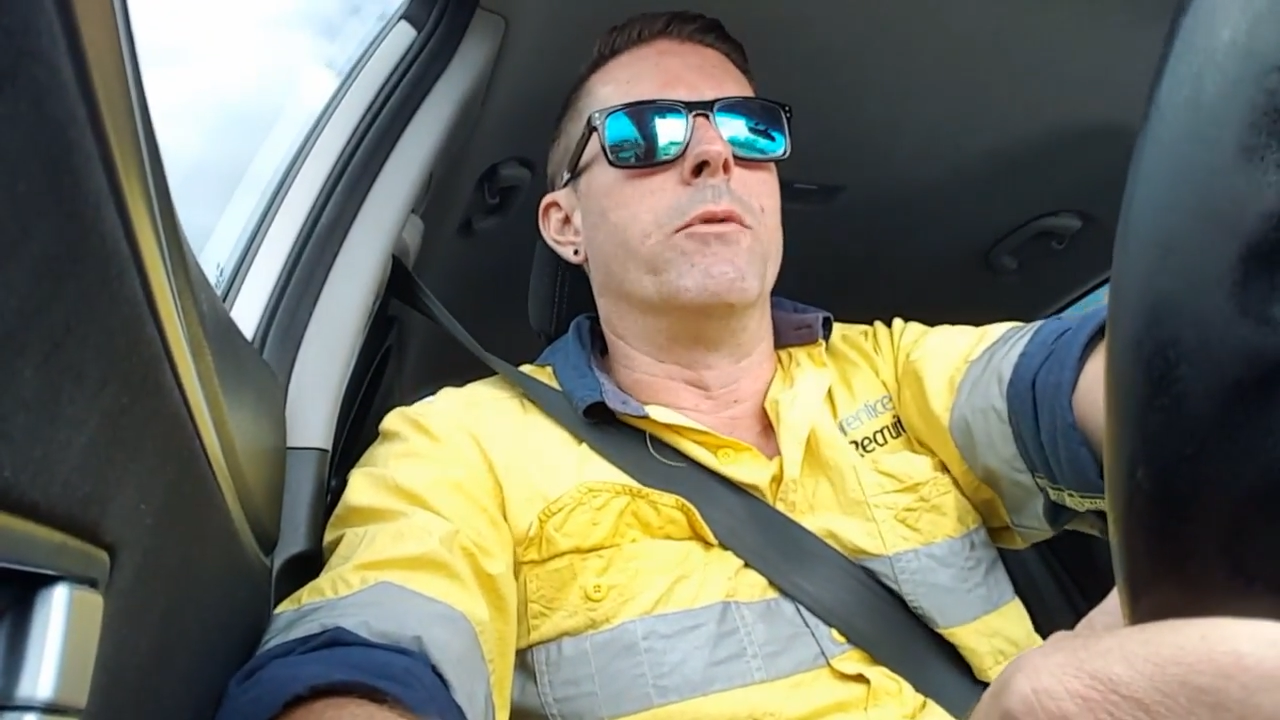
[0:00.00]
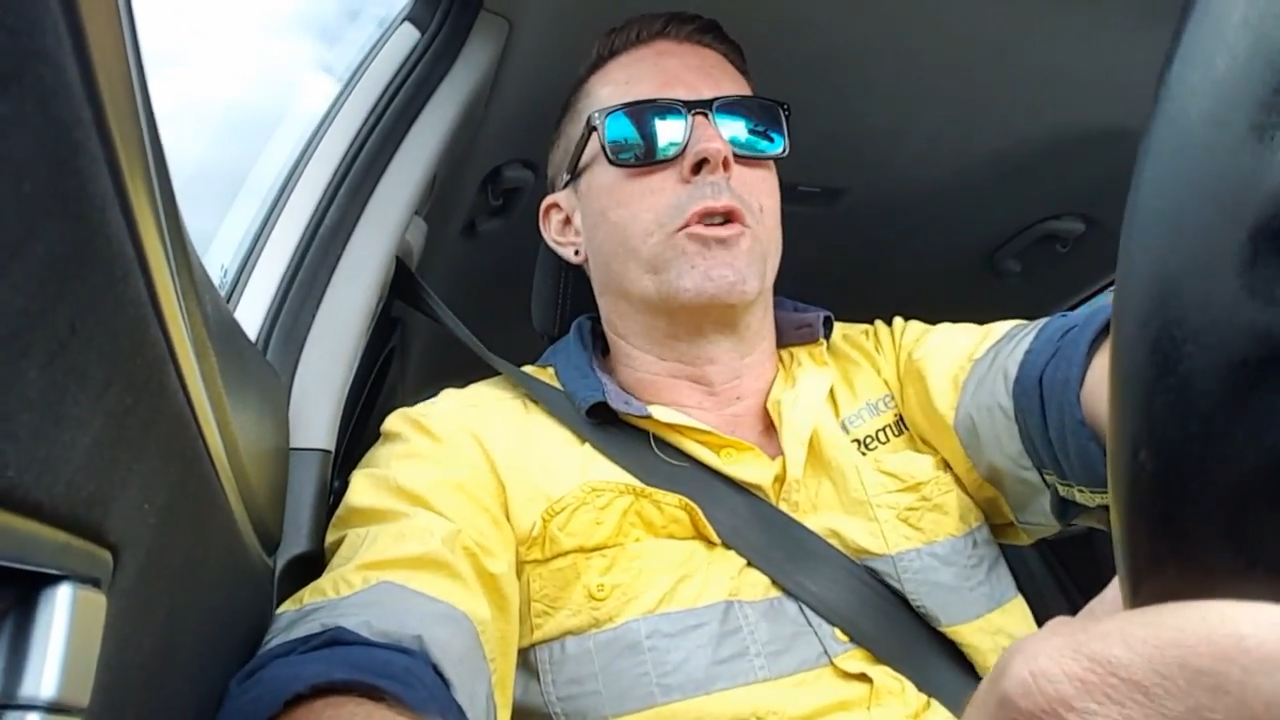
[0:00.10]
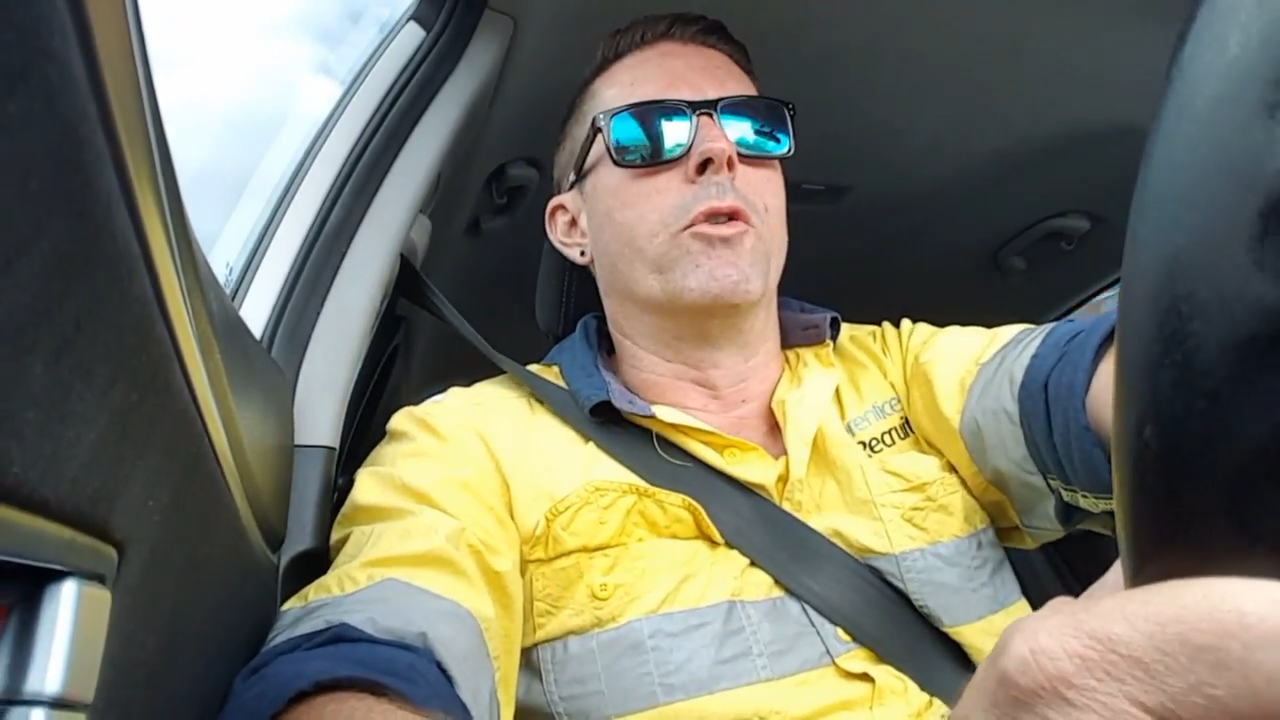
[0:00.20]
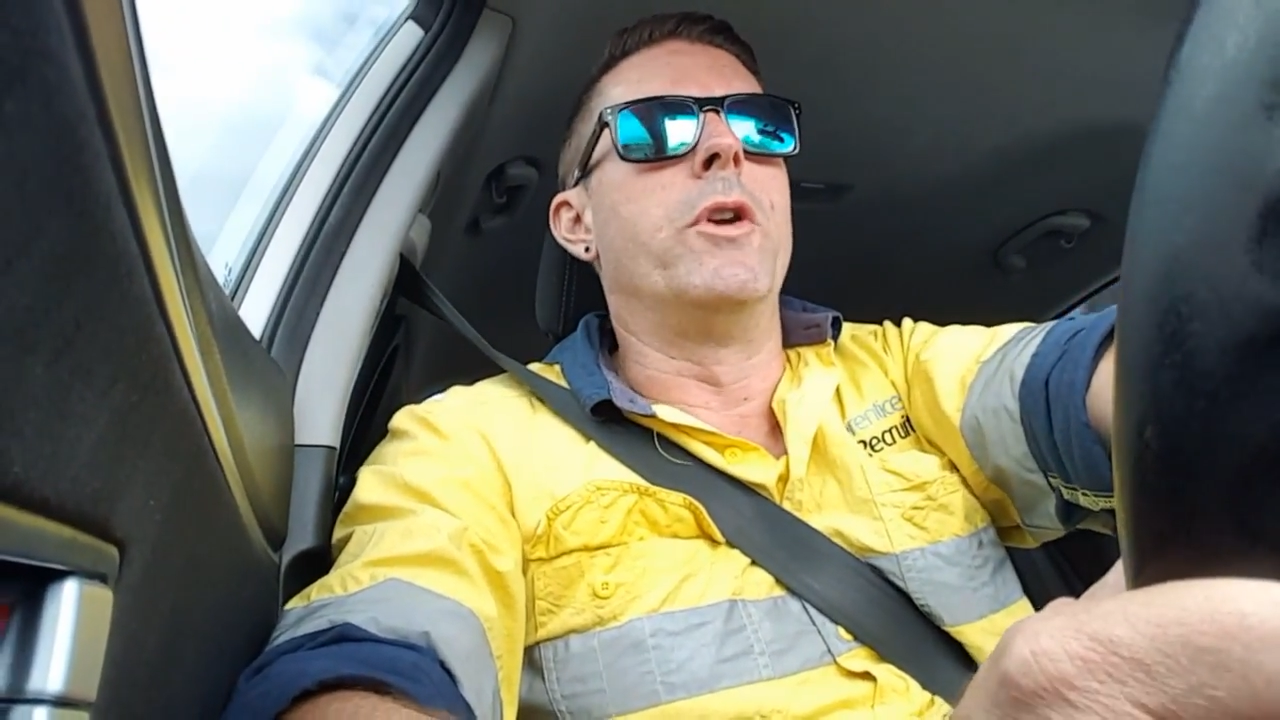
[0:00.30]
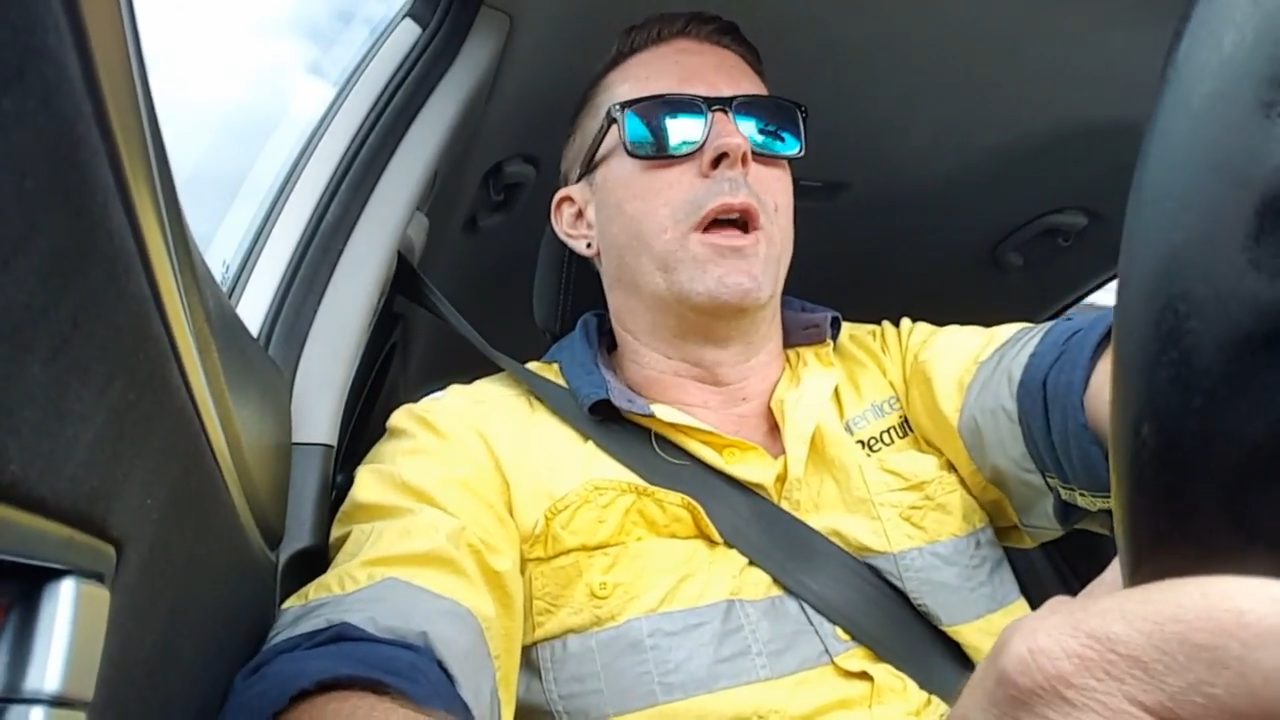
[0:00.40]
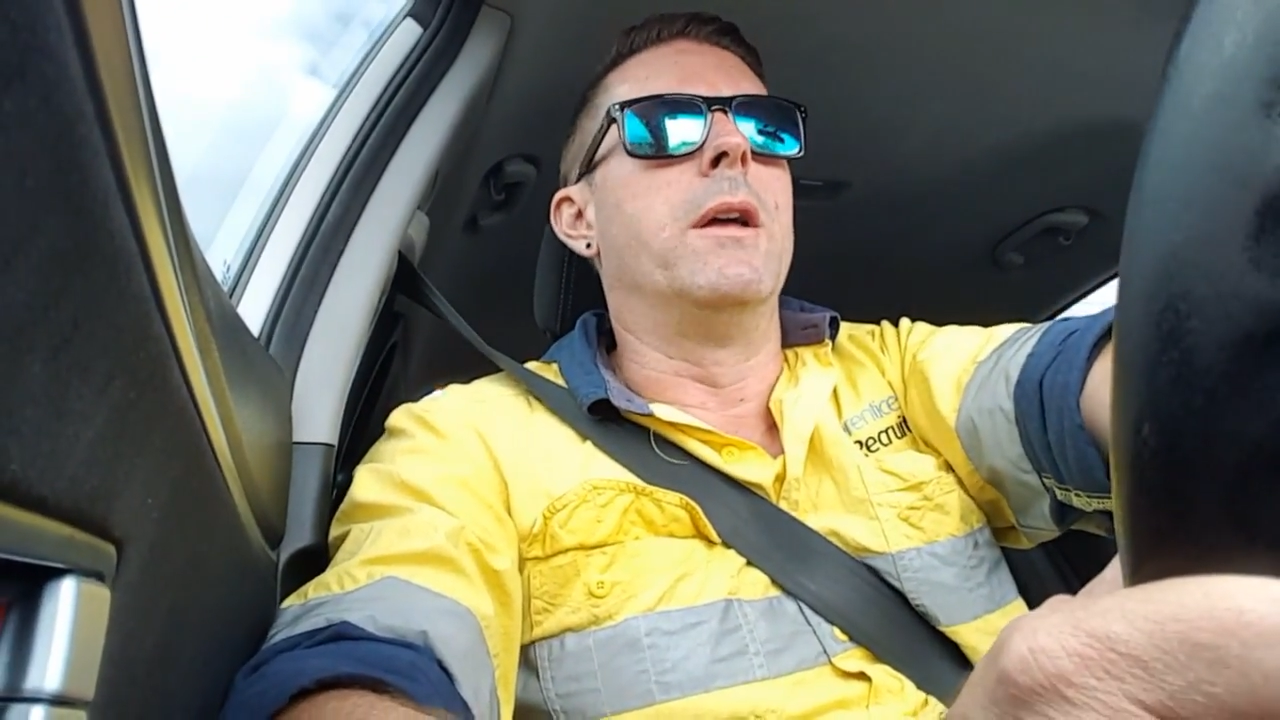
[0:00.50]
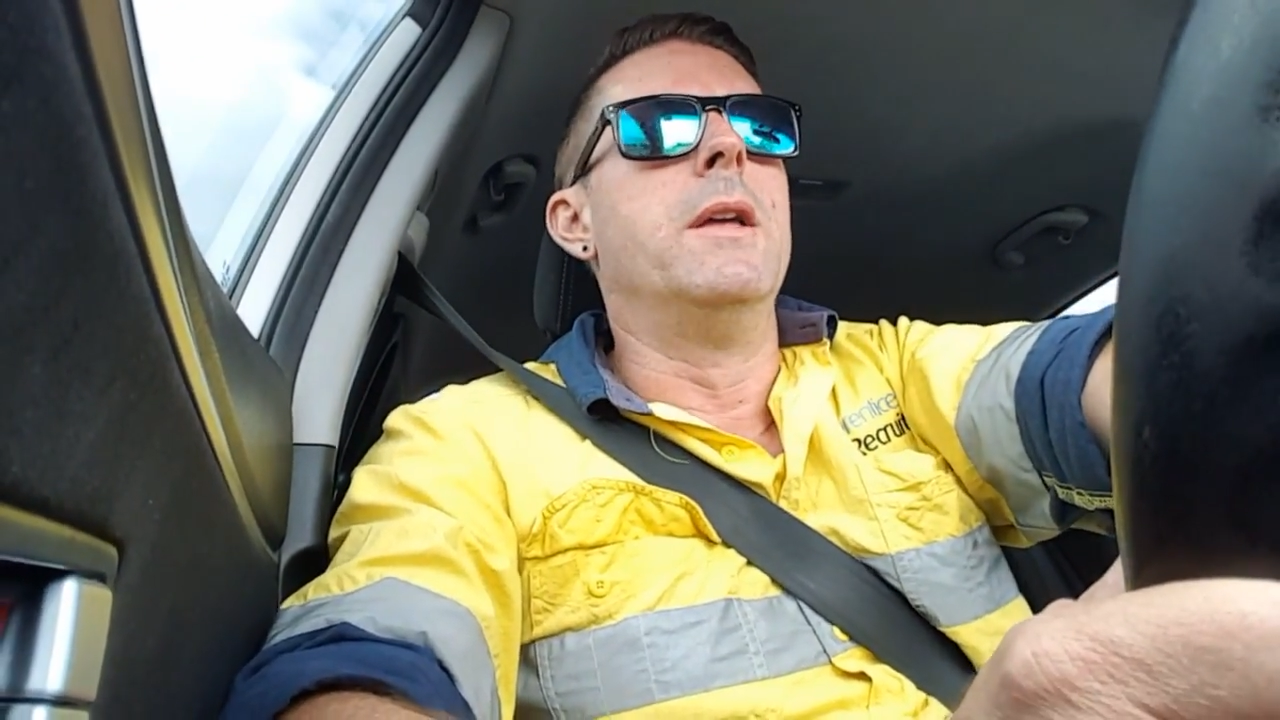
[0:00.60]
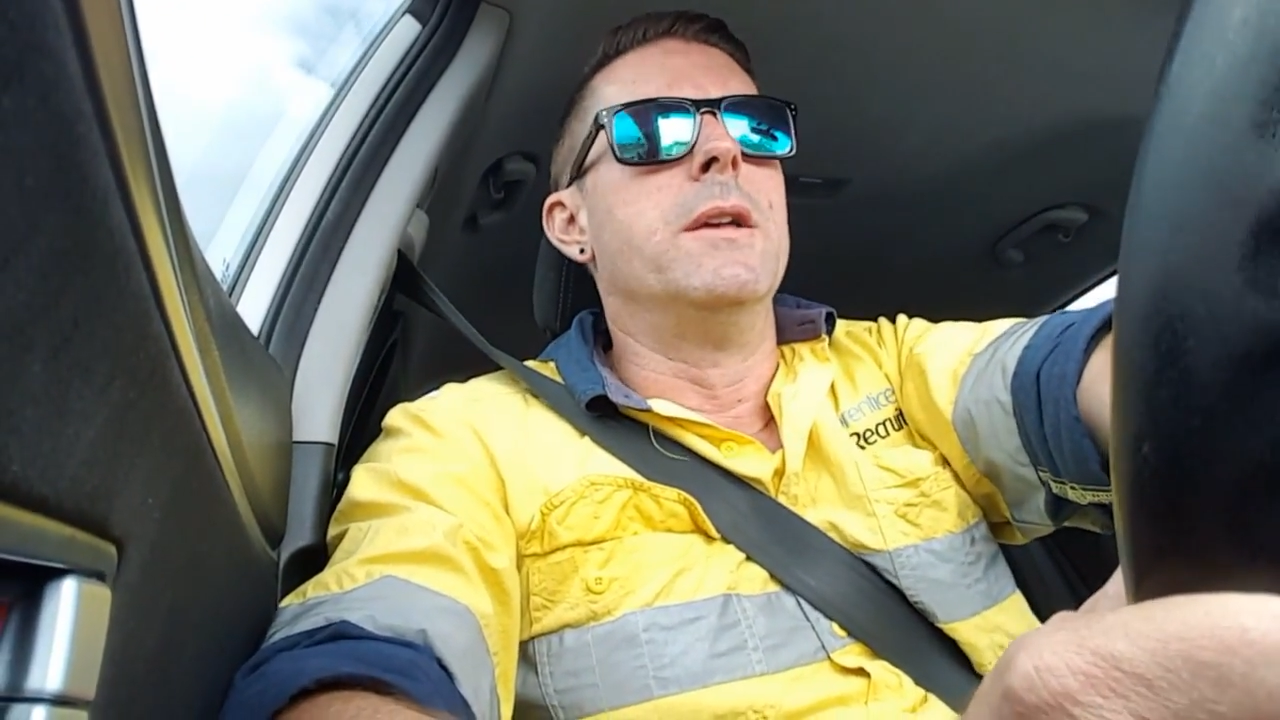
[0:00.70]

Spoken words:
recruiter.